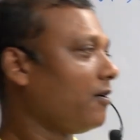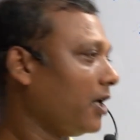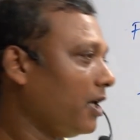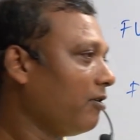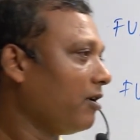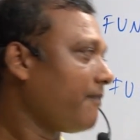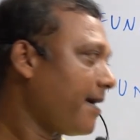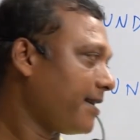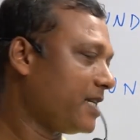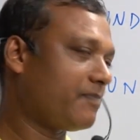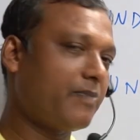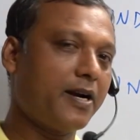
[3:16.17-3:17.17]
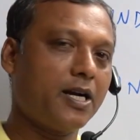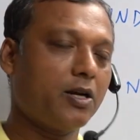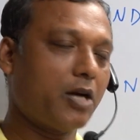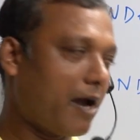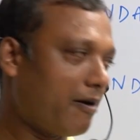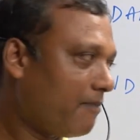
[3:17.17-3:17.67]
You will participate,
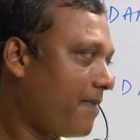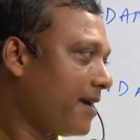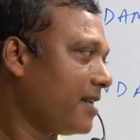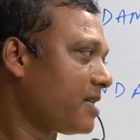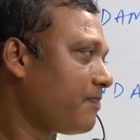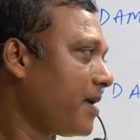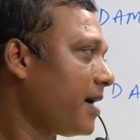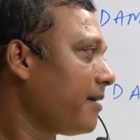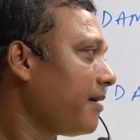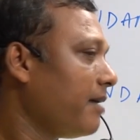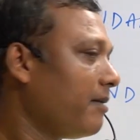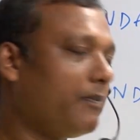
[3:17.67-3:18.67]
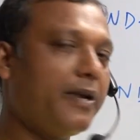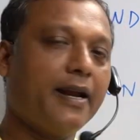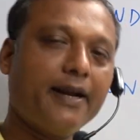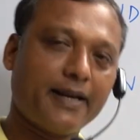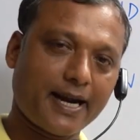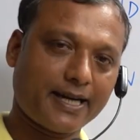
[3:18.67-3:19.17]
I will participate. It will be an
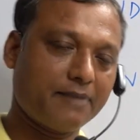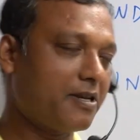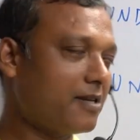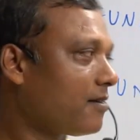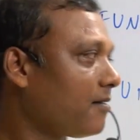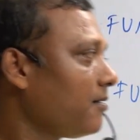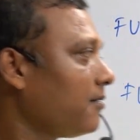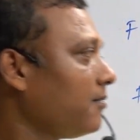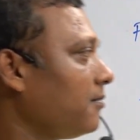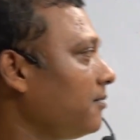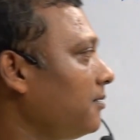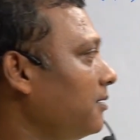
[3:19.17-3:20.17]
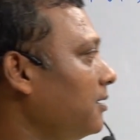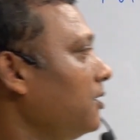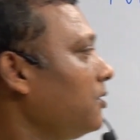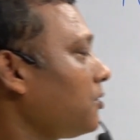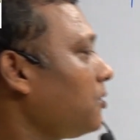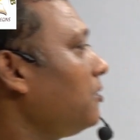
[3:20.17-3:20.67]
interactive session.
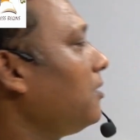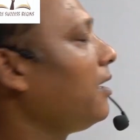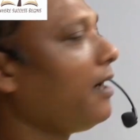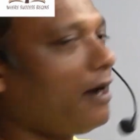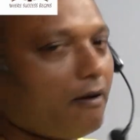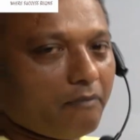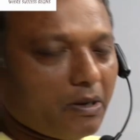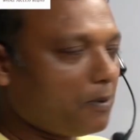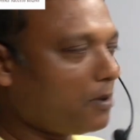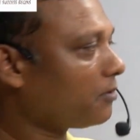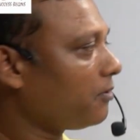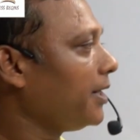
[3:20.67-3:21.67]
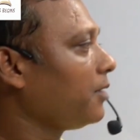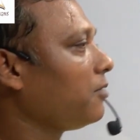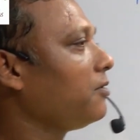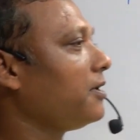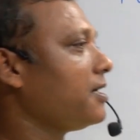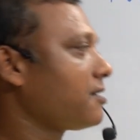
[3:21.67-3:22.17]
So, before going
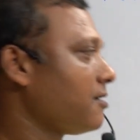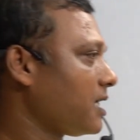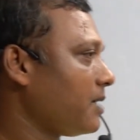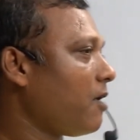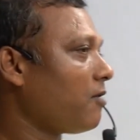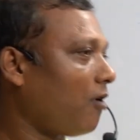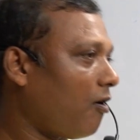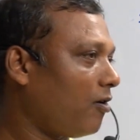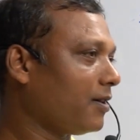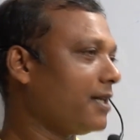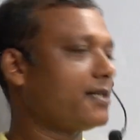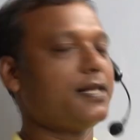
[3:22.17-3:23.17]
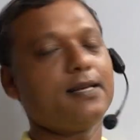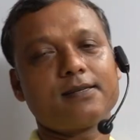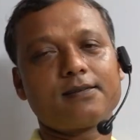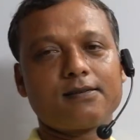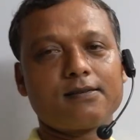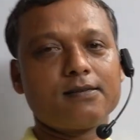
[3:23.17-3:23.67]
to discuss about all these
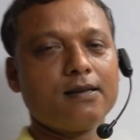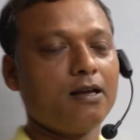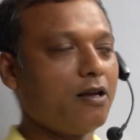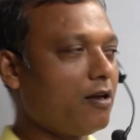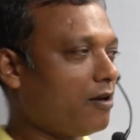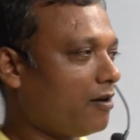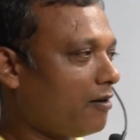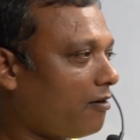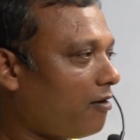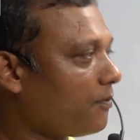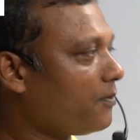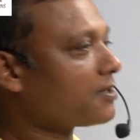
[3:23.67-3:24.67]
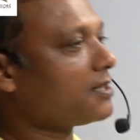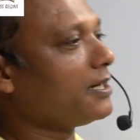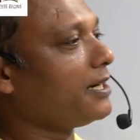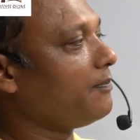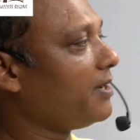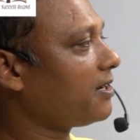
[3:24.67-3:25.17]
things, obviously
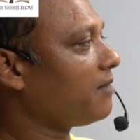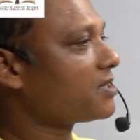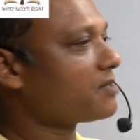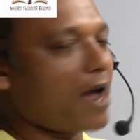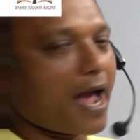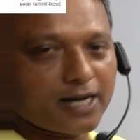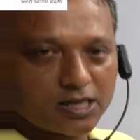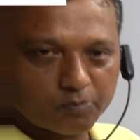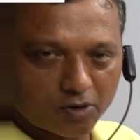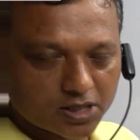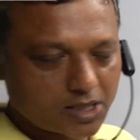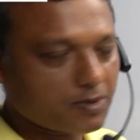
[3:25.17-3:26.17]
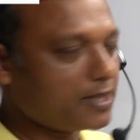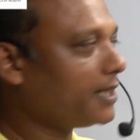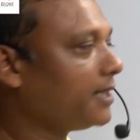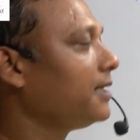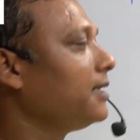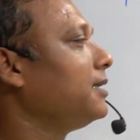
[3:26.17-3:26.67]
it becomes my responsibility
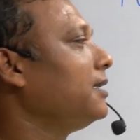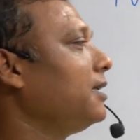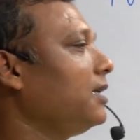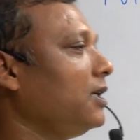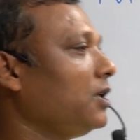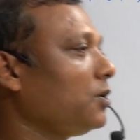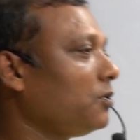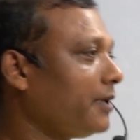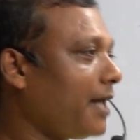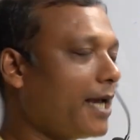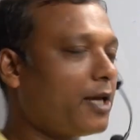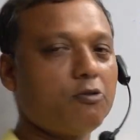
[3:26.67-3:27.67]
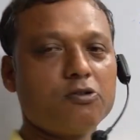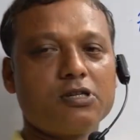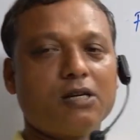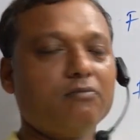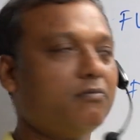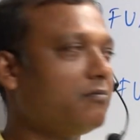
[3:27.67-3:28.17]
to take you
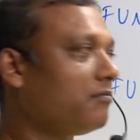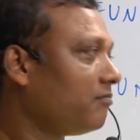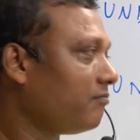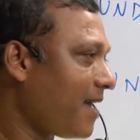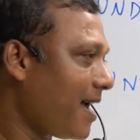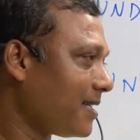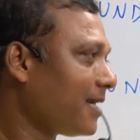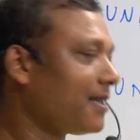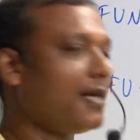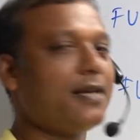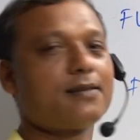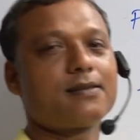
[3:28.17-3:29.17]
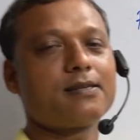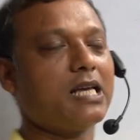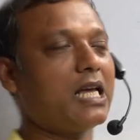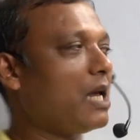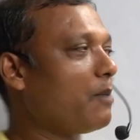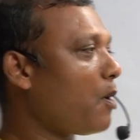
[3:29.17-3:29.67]
some basic things
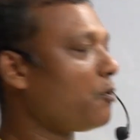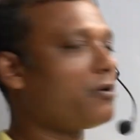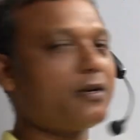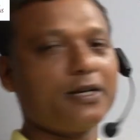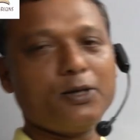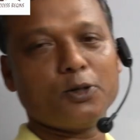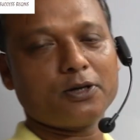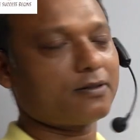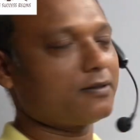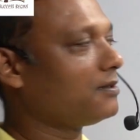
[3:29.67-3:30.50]
about your